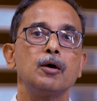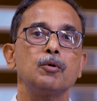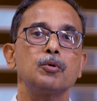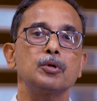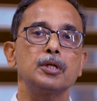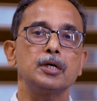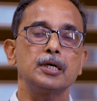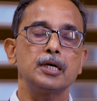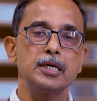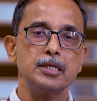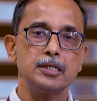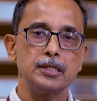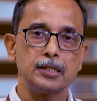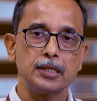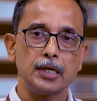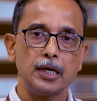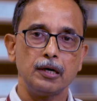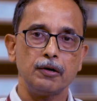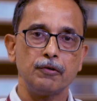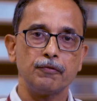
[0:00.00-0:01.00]
with the
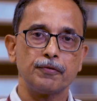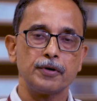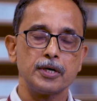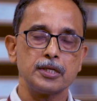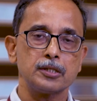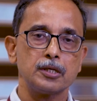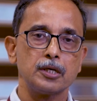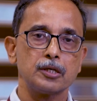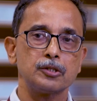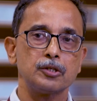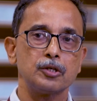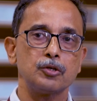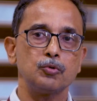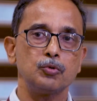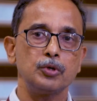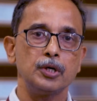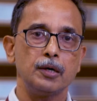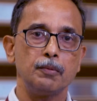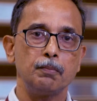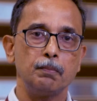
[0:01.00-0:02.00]
digital infrastructure
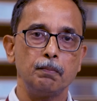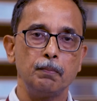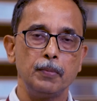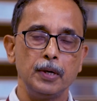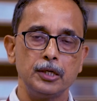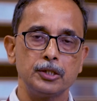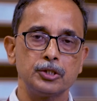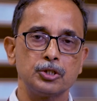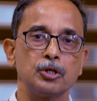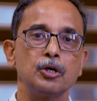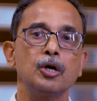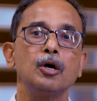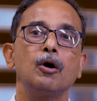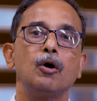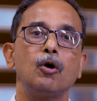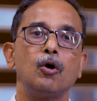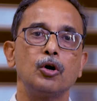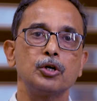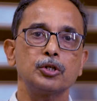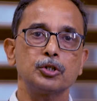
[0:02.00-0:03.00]
we have built
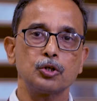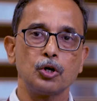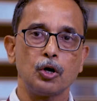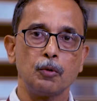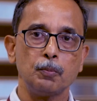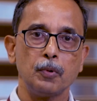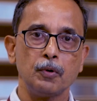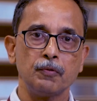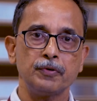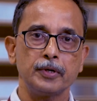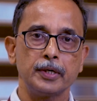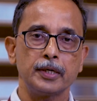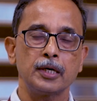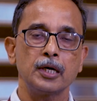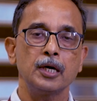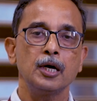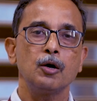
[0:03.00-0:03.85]
on top of it,